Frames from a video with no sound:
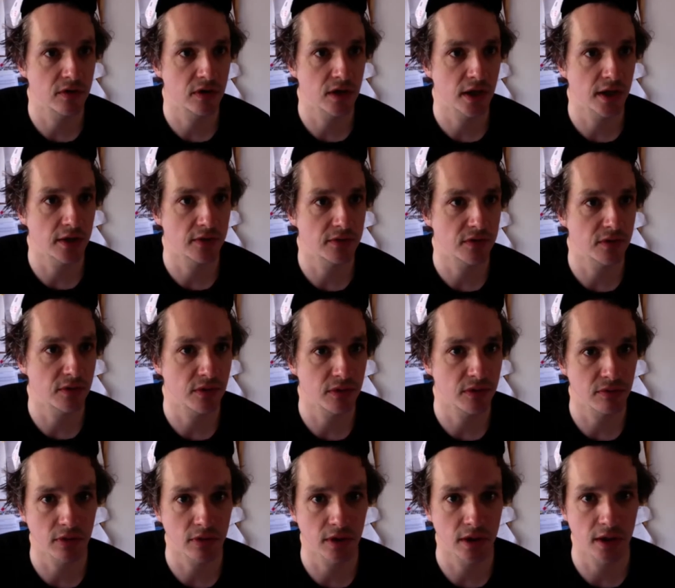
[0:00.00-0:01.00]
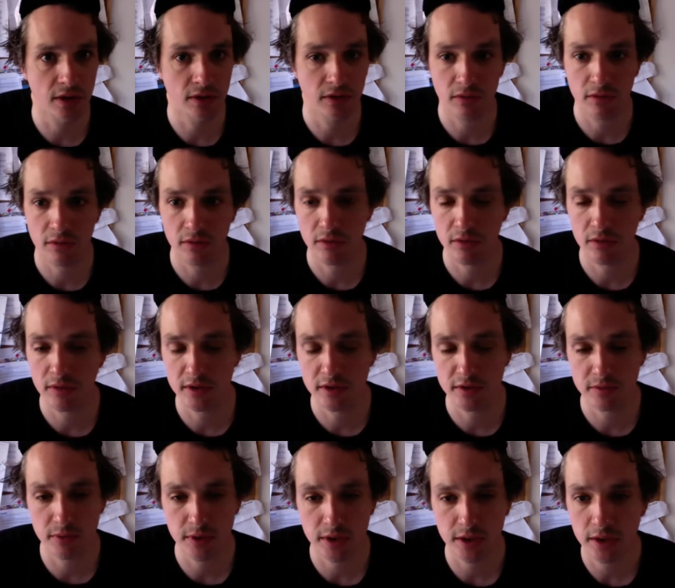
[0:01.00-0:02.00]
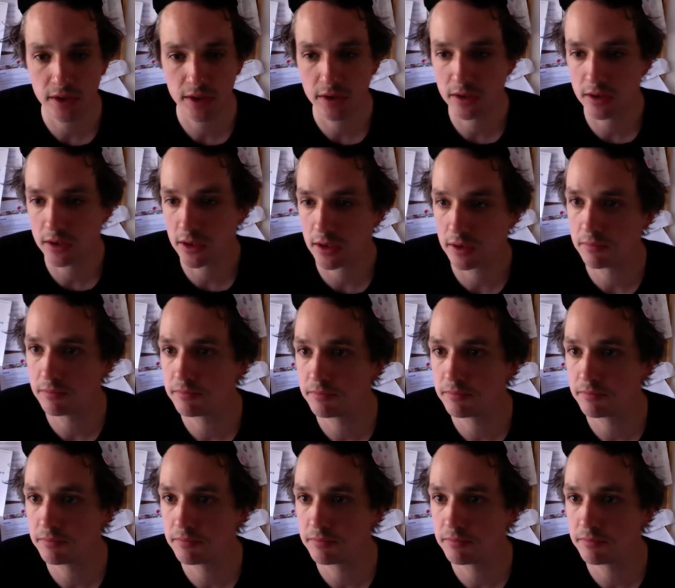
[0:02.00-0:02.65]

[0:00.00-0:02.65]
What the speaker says: like 2 or 3 this week, and then.